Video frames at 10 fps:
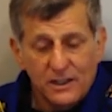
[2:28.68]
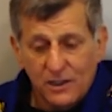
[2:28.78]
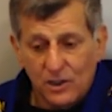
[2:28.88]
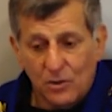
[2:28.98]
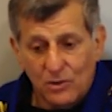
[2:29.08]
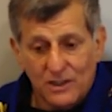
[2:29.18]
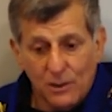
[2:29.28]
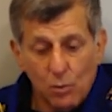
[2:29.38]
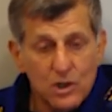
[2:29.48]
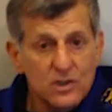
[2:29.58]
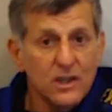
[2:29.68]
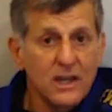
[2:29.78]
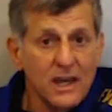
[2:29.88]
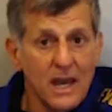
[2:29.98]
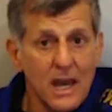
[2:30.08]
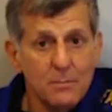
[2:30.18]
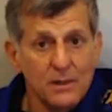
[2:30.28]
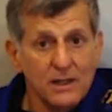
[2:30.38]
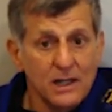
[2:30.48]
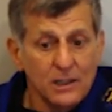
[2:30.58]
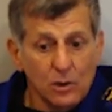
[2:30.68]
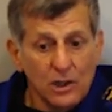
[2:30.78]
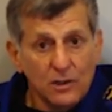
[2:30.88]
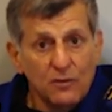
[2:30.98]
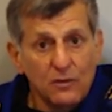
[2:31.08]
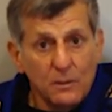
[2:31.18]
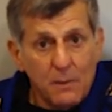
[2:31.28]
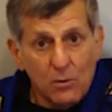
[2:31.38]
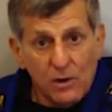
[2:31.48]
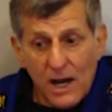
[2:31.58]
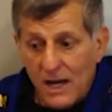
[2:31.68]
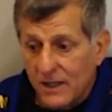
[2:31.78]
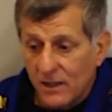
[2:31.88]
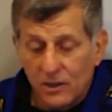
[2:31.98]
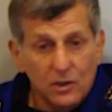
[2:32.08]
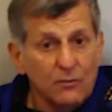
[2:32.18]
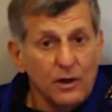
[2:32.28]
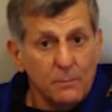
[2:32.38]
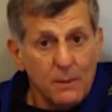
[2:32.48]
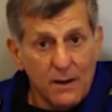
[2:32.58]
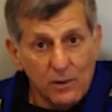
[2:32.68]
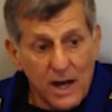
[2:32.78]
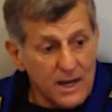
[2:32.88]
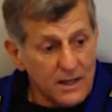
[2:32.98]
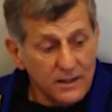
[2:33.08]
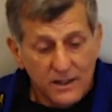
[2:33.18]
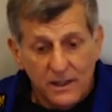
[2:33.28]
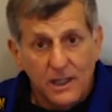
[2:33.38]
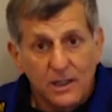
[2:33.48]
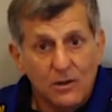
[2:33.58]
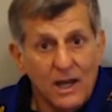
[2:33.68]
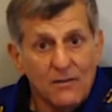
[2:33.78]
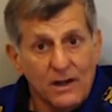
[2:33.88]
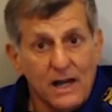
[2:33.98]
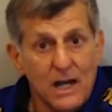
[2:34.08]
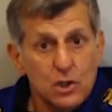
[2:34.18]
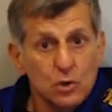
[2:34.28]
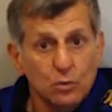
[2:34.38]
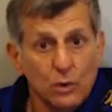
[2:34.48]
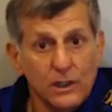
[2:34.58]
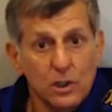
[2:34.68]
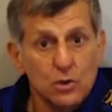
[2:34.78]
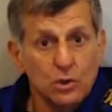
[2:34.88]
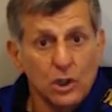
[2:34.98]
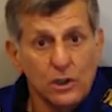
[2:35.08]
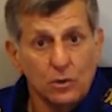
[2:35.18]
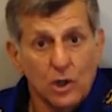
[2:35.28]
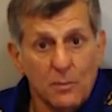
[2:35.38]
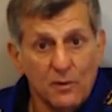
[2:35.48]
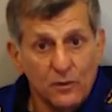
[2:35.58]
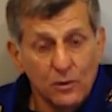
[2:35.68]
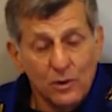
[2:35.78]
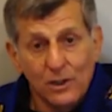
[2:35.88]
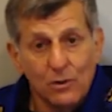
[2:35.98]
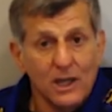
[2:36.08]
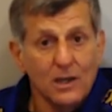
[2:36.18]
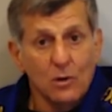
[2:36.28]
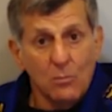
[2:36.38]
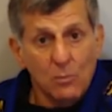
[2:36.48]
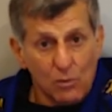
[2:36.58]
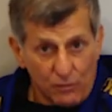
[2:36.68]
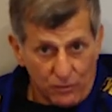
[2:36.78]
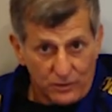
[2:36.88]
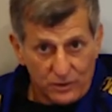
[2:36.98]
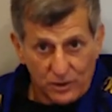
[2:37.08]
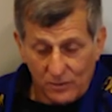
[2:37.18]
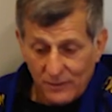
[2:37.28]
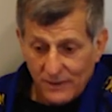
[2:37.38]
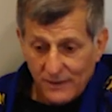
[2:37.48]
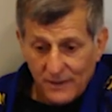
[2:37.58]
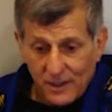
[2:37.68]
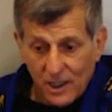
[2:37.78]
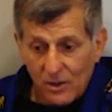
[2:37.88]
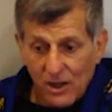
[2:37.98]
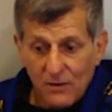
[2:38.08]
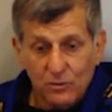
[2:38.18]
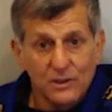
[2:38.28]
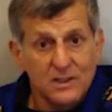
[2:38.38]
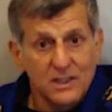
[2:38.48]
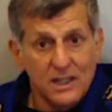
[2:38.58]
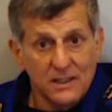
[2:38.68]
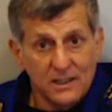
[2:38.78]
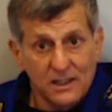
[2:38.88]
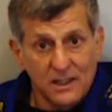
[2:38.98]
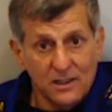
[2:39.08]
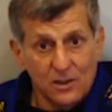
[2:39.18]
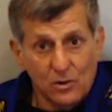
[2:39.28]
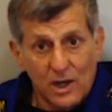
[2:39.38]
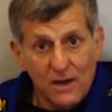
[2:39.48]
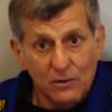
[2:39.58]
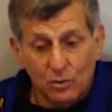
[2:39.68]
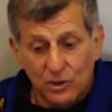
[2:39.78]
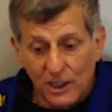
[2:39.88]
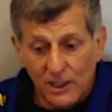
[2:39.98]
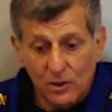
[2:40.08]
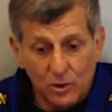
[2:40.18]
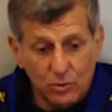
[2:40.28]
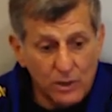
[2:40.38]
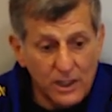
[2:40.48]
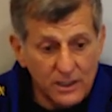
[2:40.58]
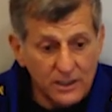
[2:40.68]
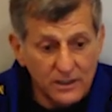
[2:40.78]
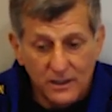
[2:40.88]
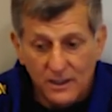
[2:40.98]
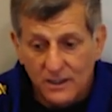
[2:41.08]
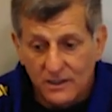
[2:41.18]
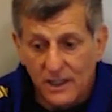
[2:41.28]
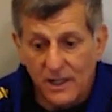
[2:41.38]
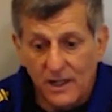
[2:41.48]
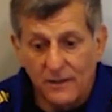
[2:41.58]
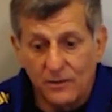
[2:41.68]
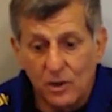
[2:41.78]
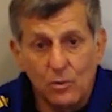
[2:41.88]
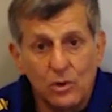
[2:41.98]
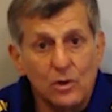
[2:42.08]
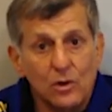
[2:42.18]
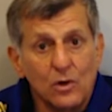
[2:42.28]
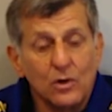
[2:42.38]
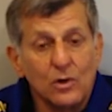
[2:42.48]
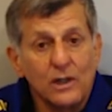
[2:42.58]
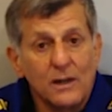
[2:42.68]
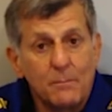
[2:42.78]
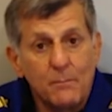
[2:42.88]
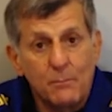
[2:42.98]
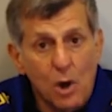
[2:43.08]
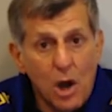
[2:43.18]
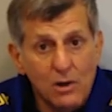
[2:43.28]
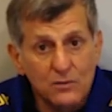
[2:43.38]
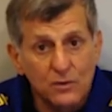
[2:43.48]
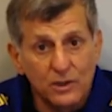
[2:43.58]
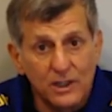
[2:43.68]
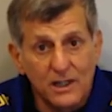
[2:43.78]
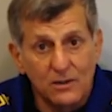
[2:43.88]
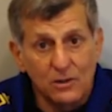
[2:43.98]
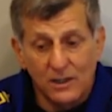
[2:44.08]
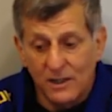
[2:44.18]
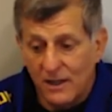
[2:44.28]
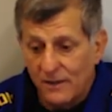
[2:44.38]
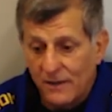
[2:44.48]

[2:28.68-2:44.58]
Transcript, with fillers: You know, the worst thing that can happen, like a 150-pound guy, 140-pound guy, and you have a guy 220, 230 on top of you, and you cannot move, you know. You have to understand that, you know, you have to tailor your training, that, you know, you're going to progress from there, you can